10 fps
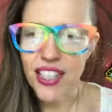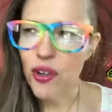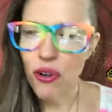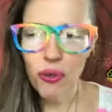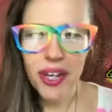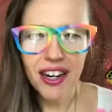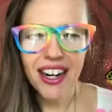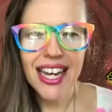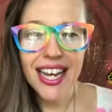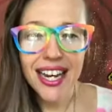And so if we
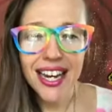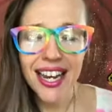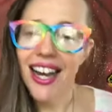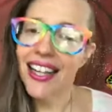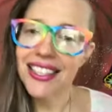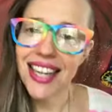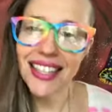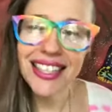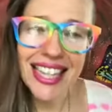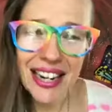are in a
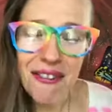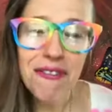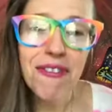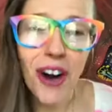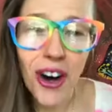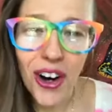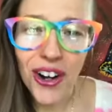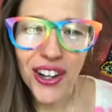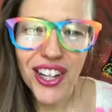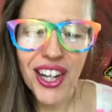sense in a
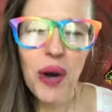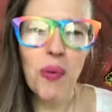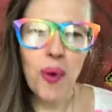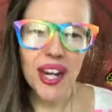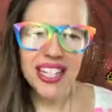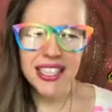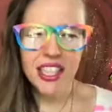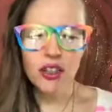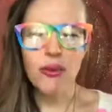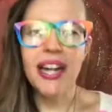fall, what
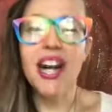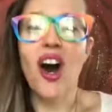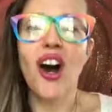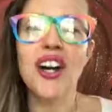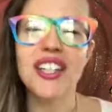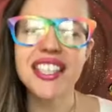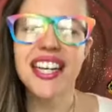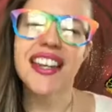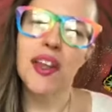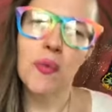is the great art
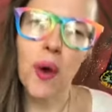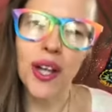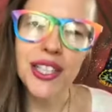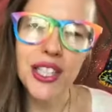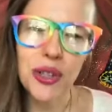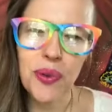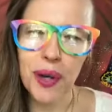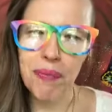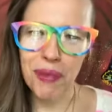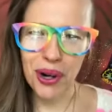that wants
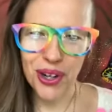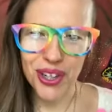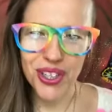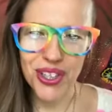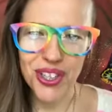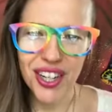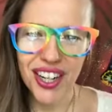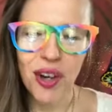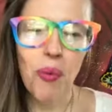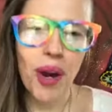to emerge?
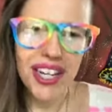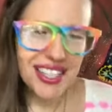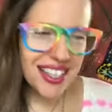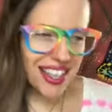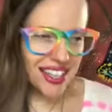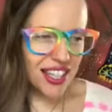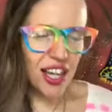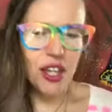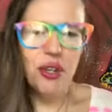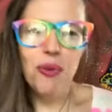What is this
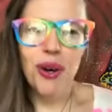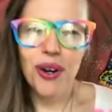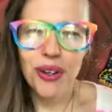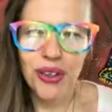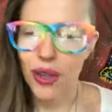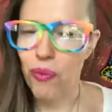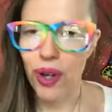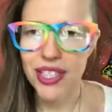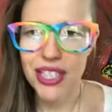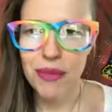new earth that
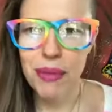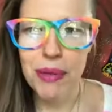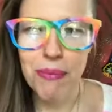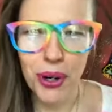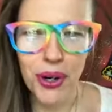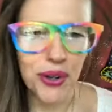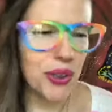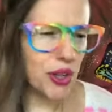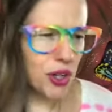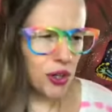wants to be
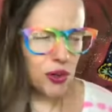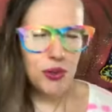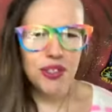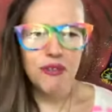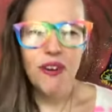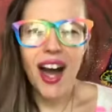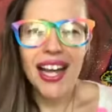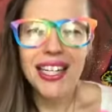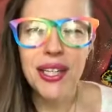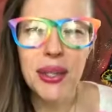birthed? The new
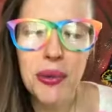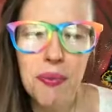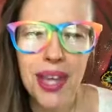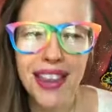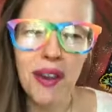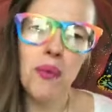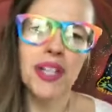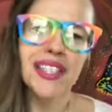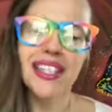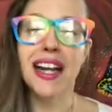divine human that
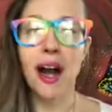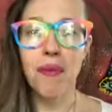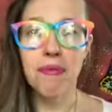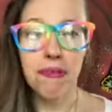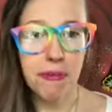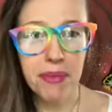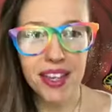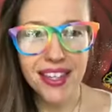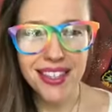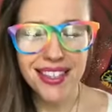wants to come
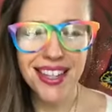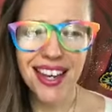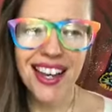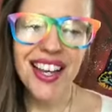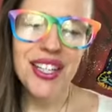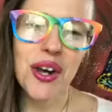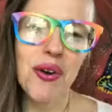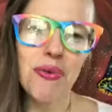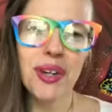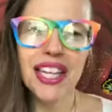from this?
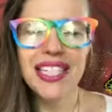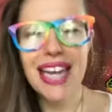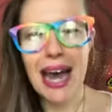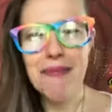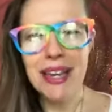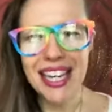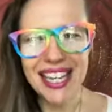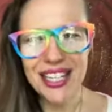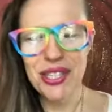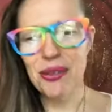So really
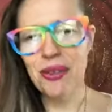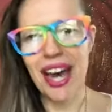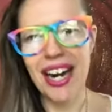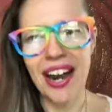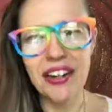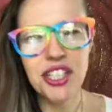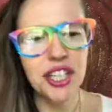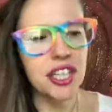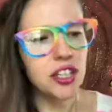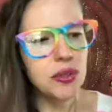tapping into that
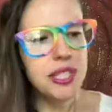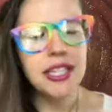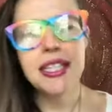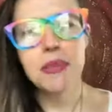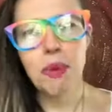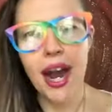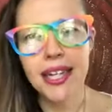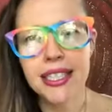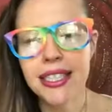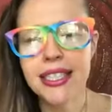energy and using these
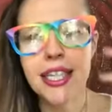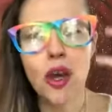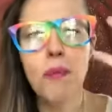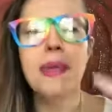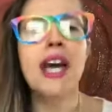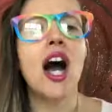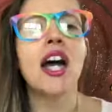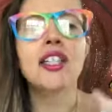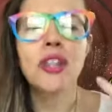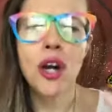practices that go
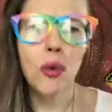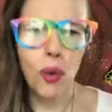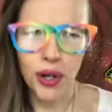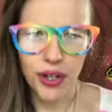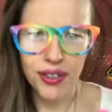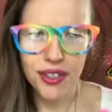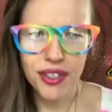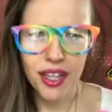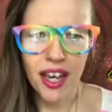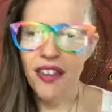beyond
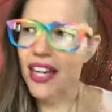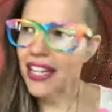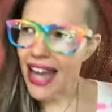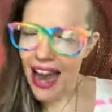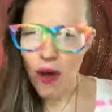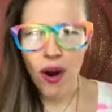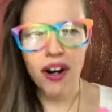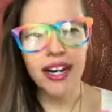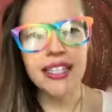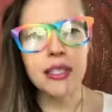words, that allow
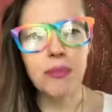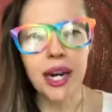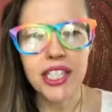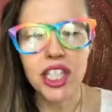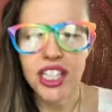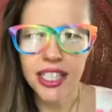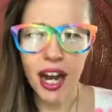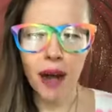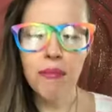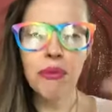our expression to
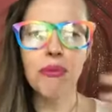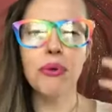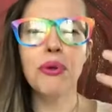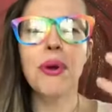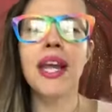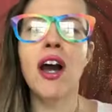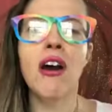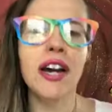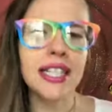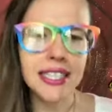come through in
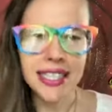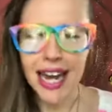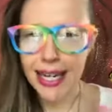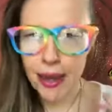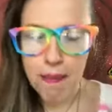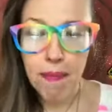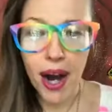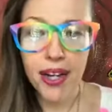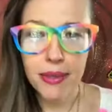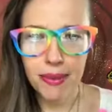our ecstatic
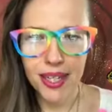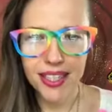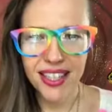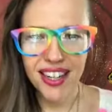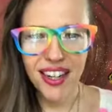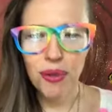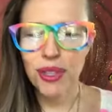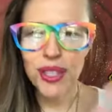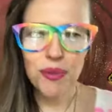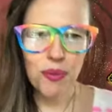embodiment,
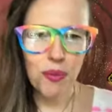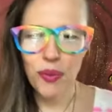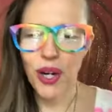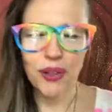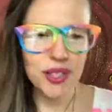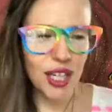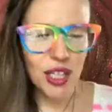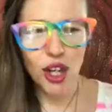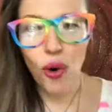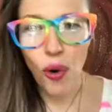which is,
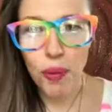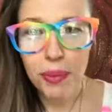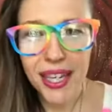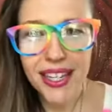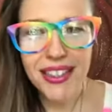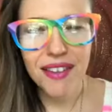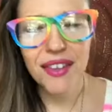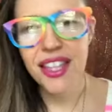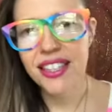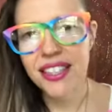such a core piece
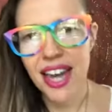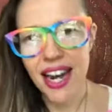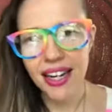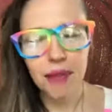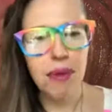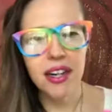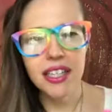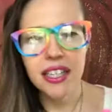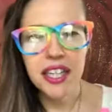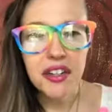of the ecstatic
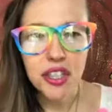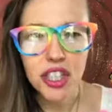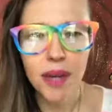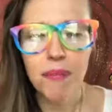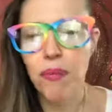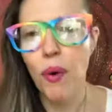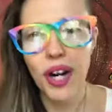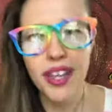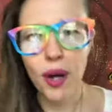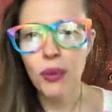embodied leadership work